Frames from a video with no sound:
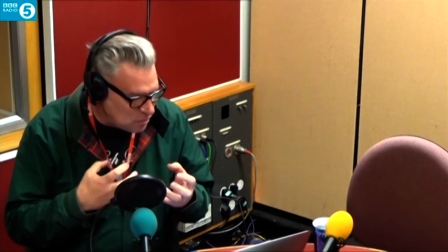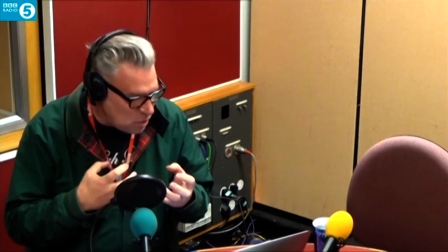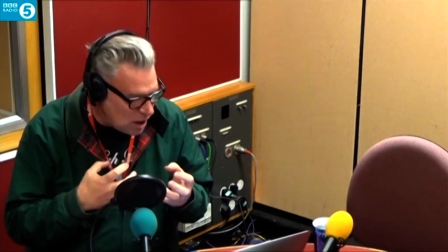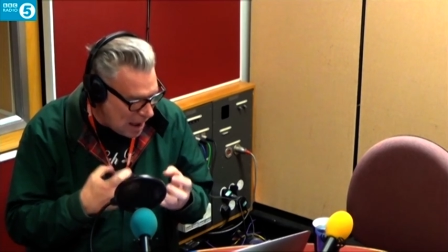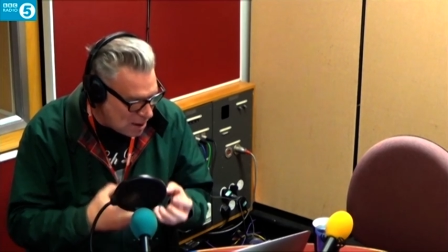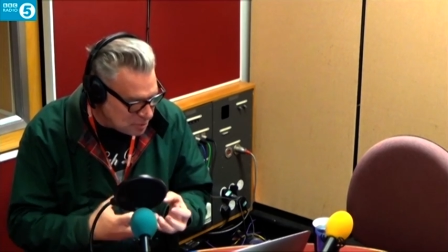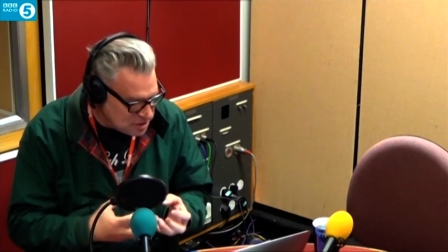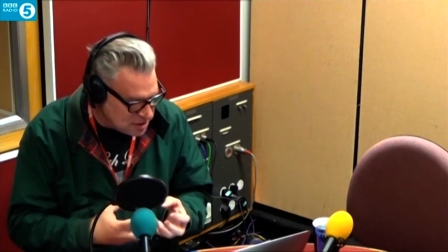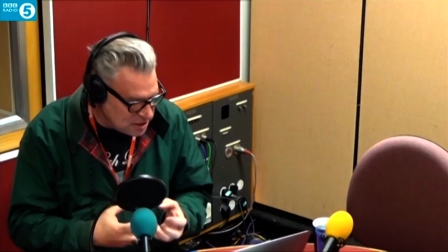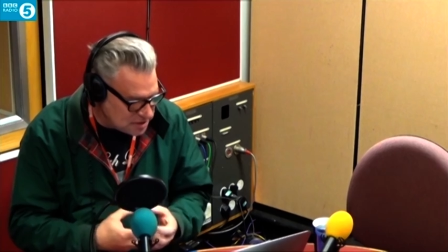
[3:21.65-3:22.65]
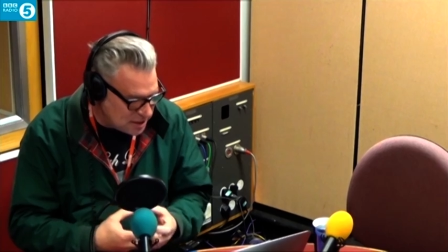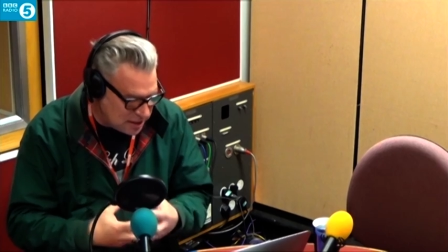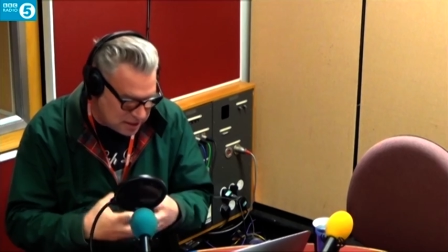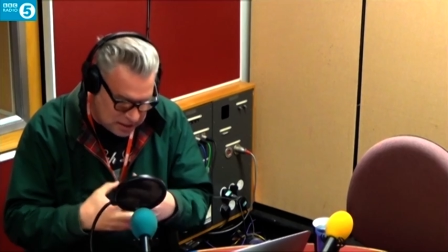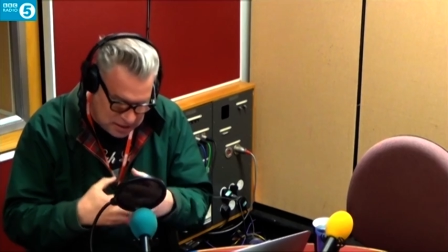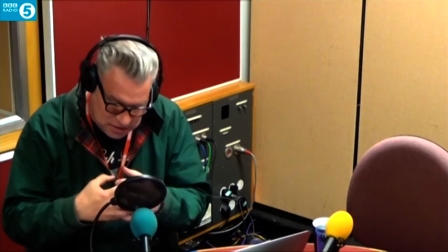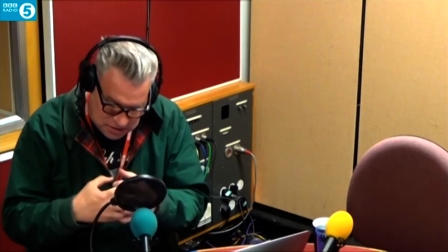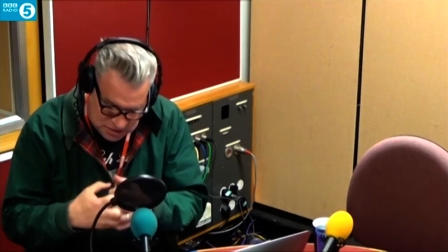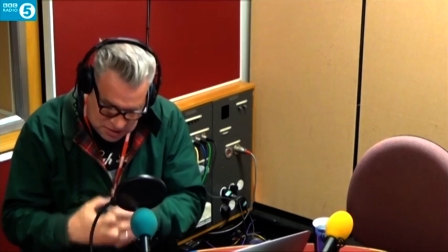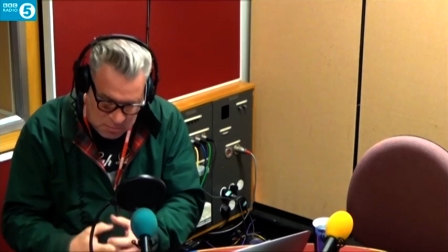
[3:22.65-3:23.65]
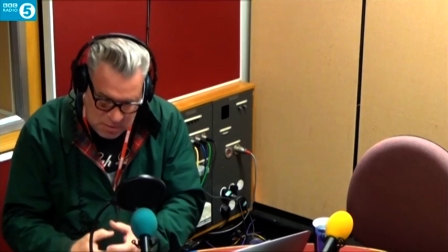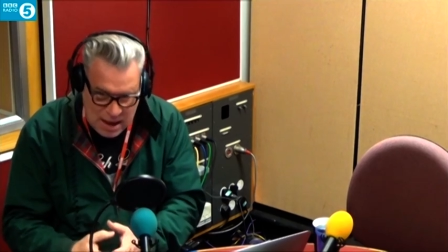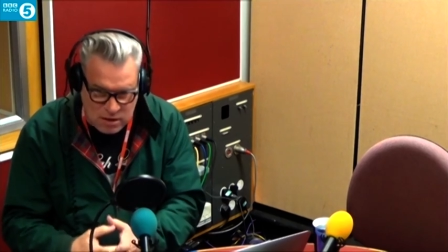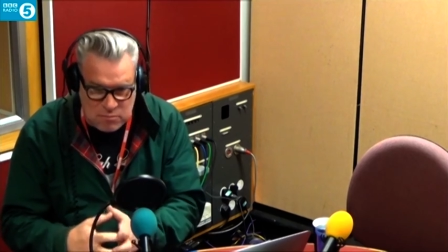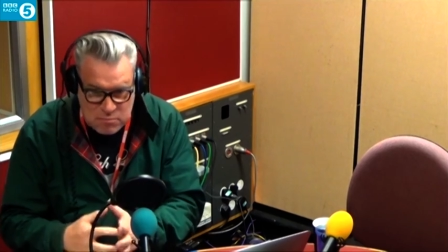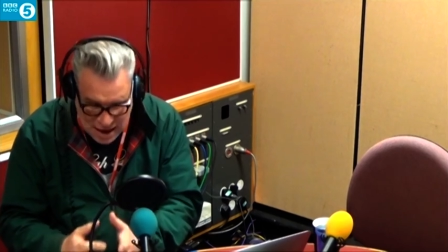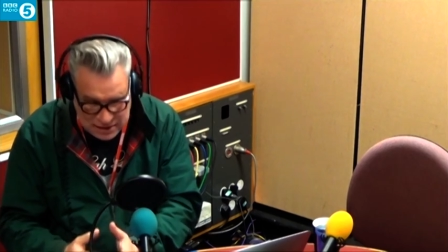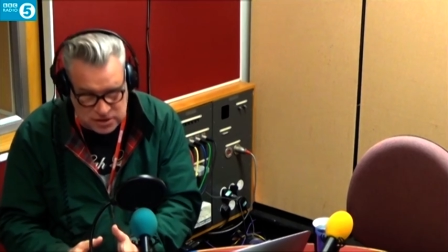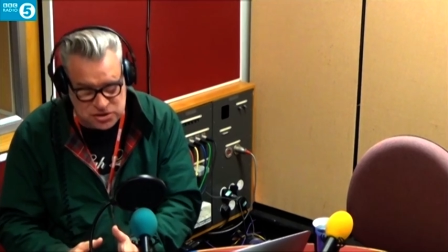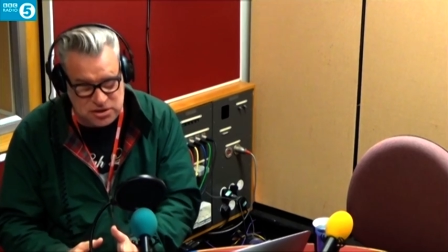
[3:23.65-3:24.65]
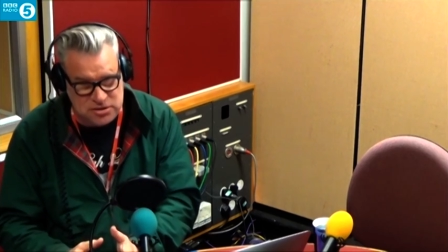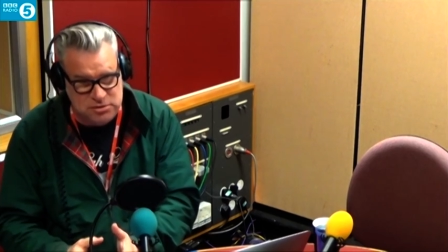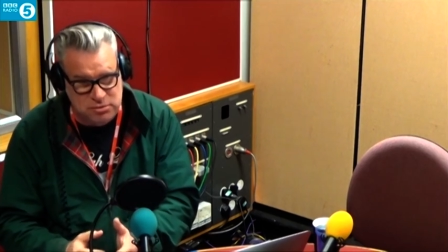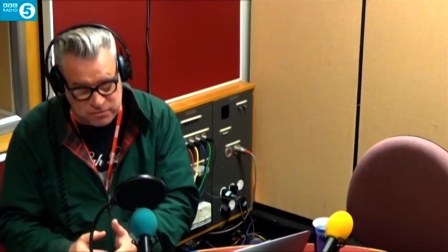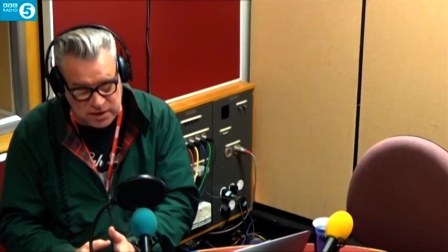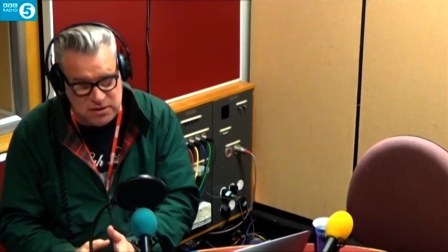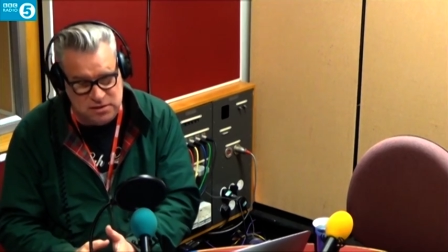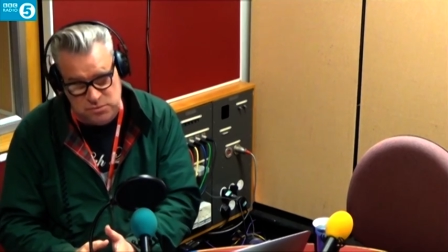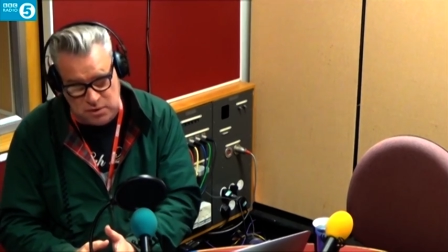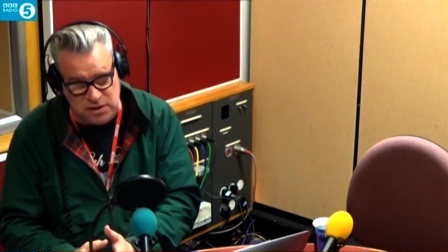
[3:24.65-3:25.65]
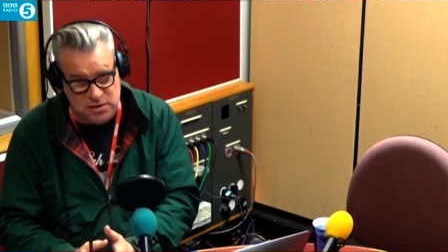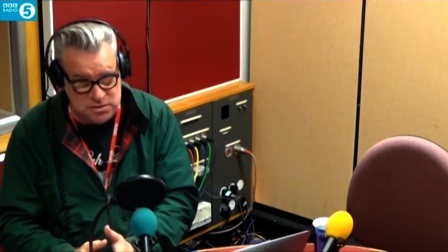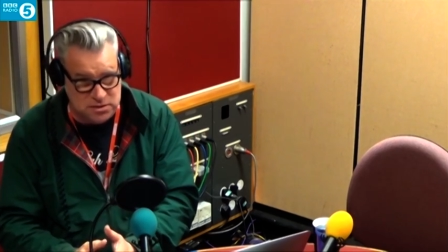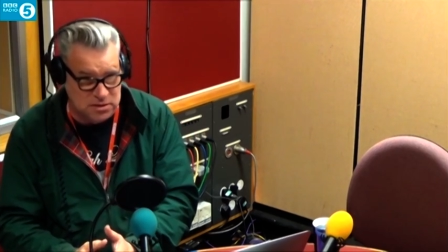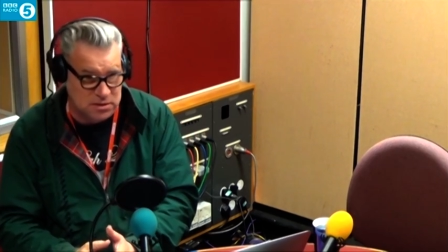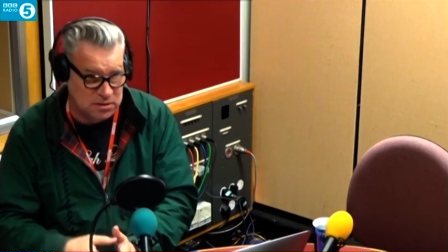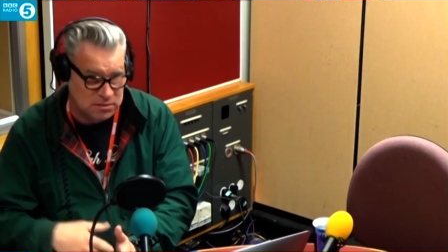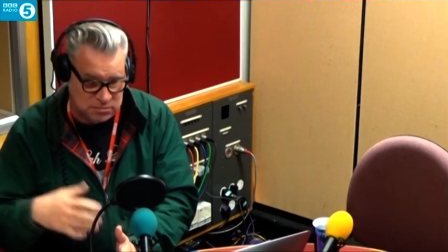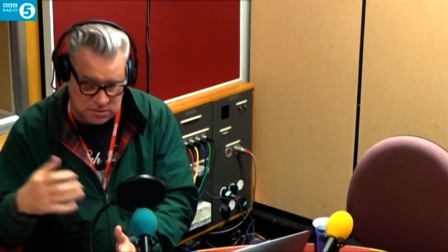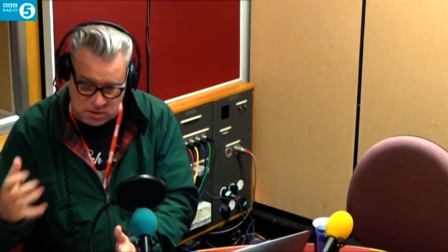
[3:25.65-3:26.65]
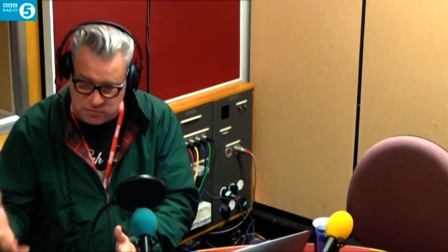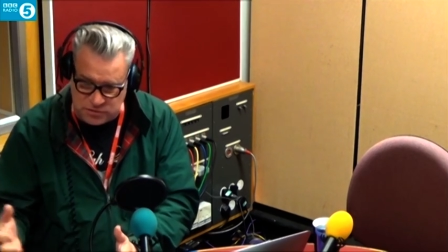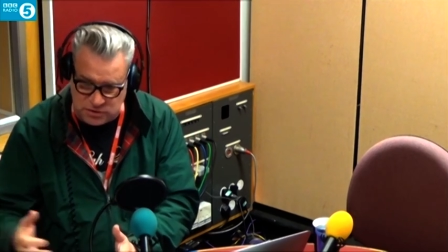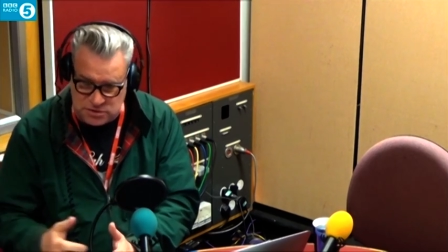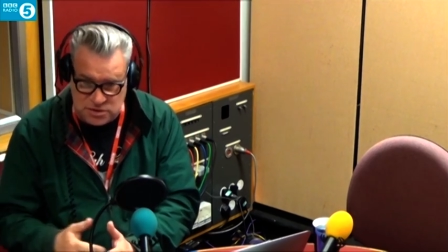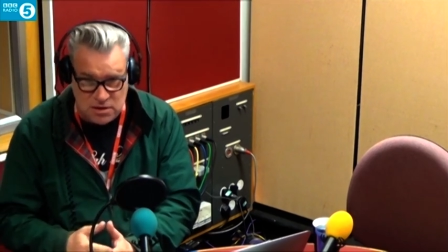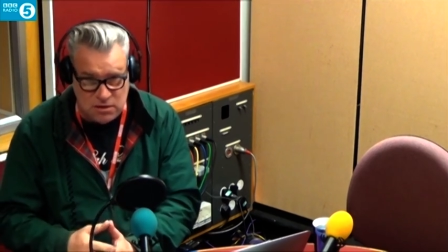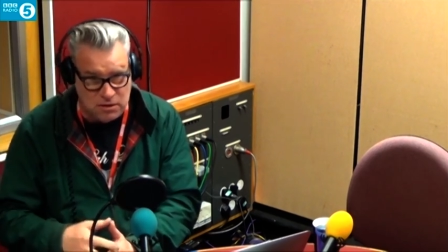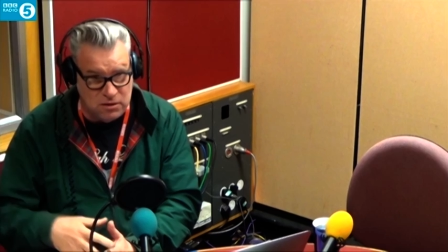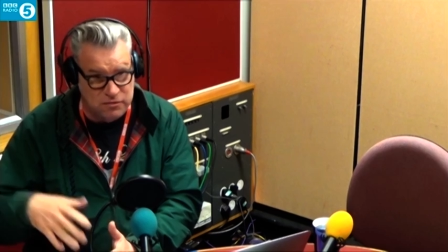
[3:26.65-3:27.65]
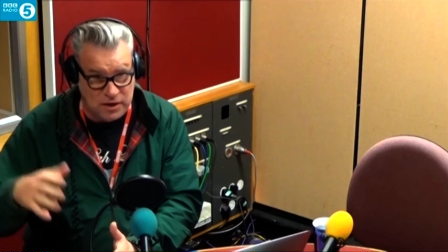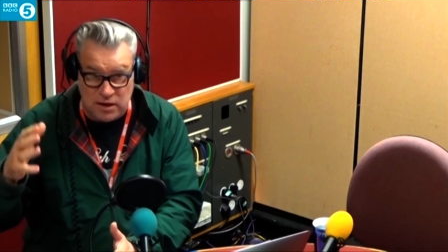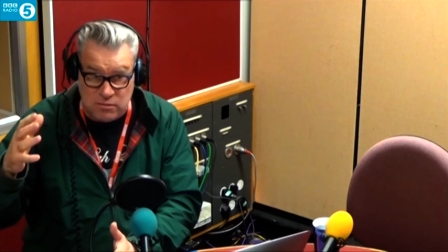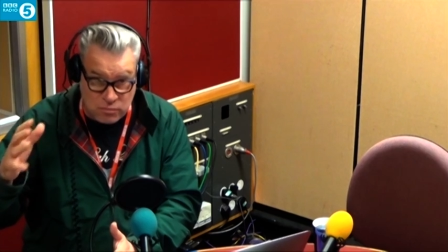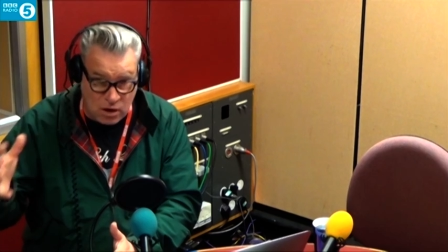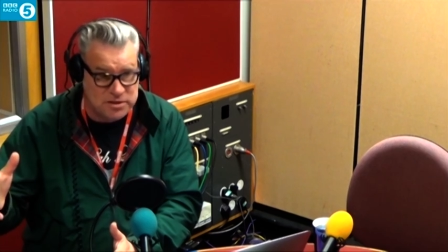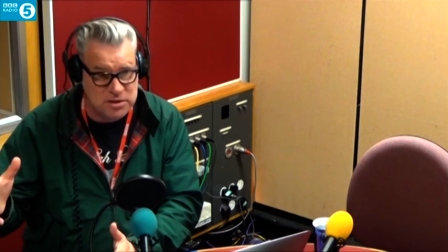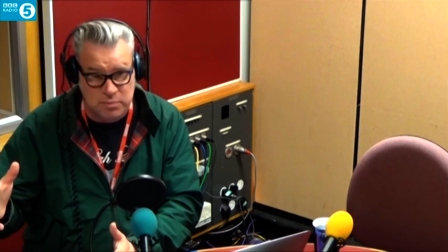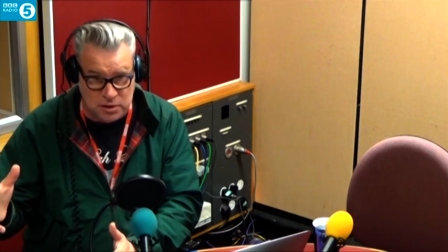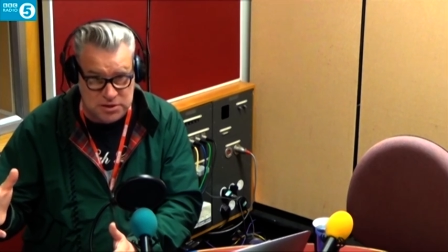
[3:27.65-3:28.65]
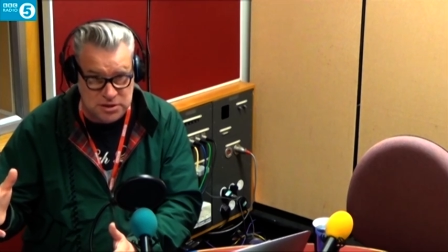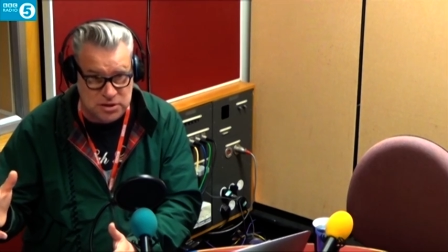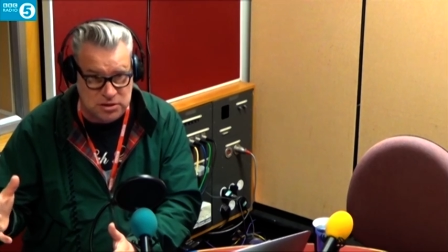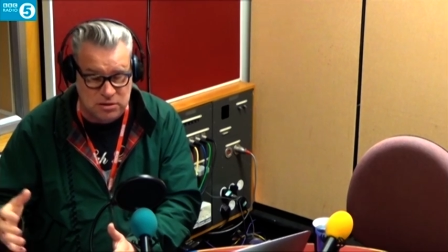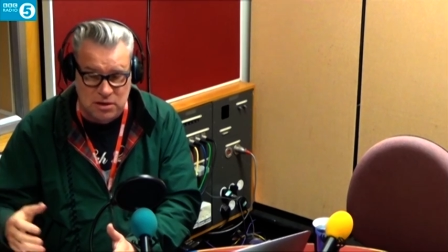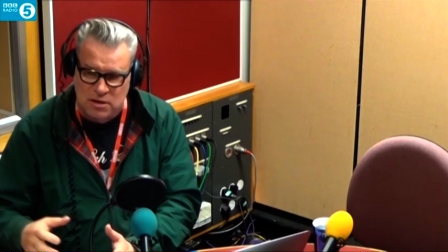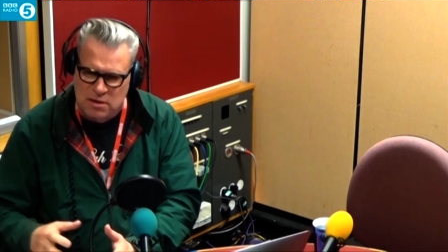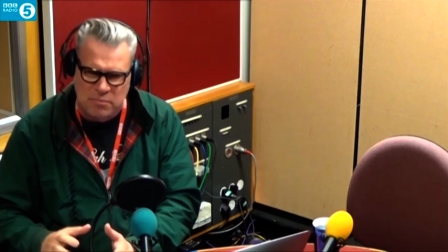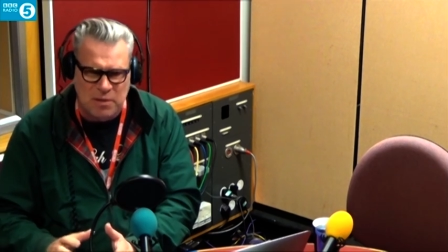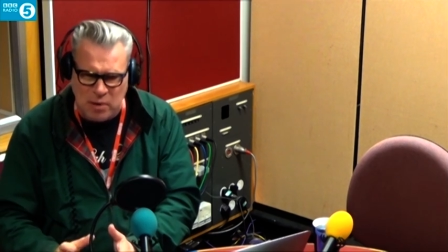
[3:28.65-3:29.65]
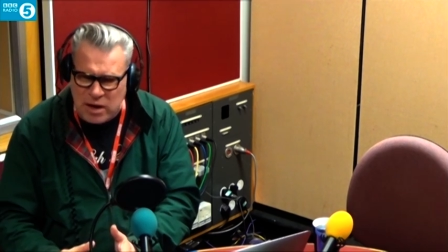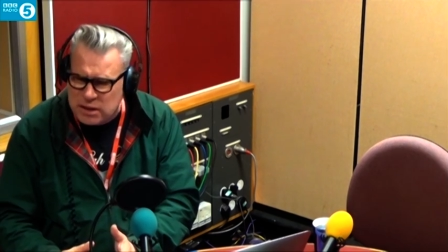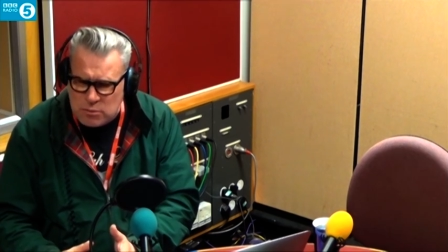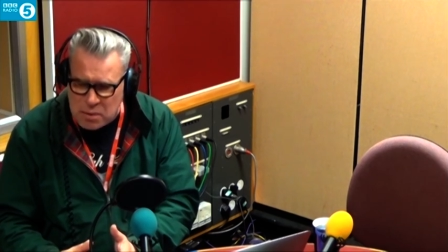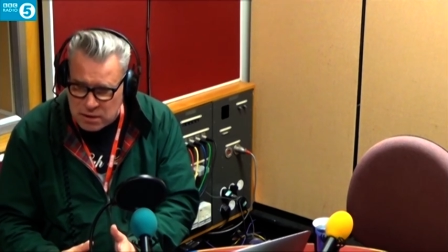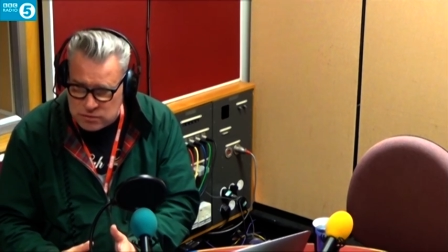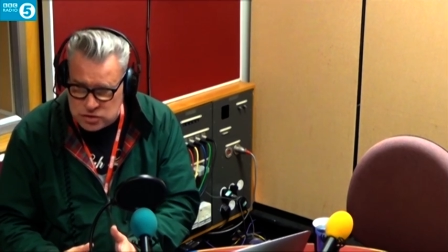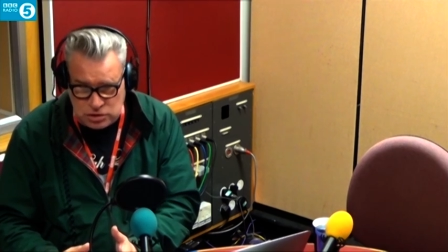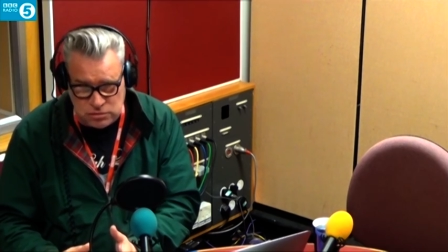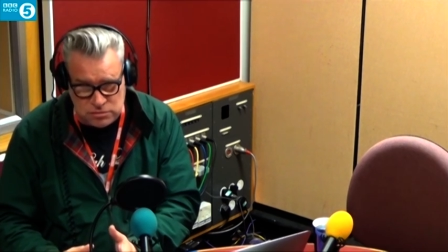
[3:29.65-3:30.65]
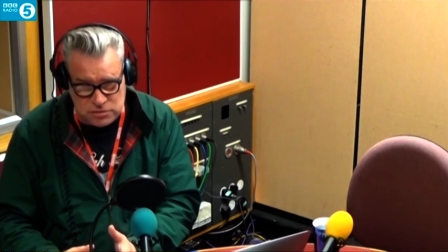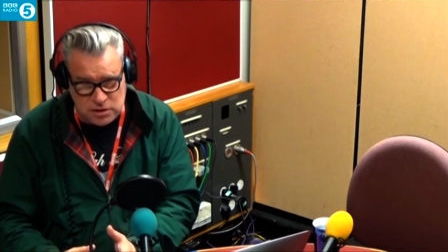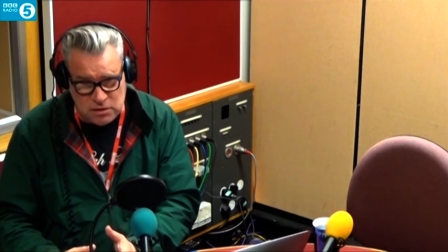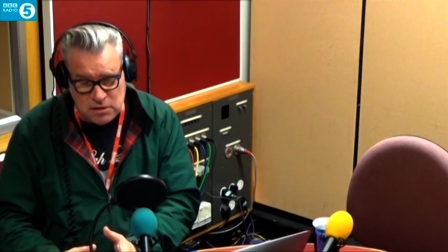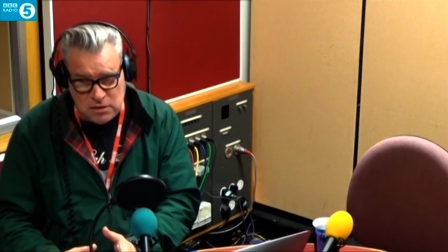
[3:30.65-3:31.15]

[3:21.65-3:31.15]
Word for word: what happens is that he somehow manages to inveigle his way into the confidence of a rising politician by buying him a pair of shoes.